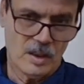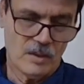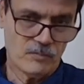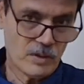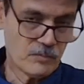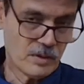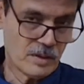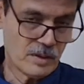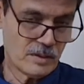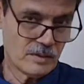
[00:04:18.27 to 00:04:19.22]
One of the
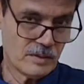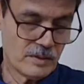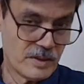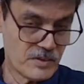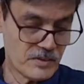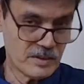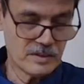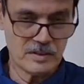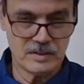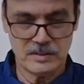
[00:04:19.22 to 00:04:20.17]
uh,
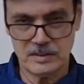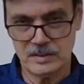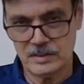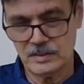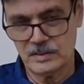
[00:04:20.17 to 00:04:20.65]
recent uh,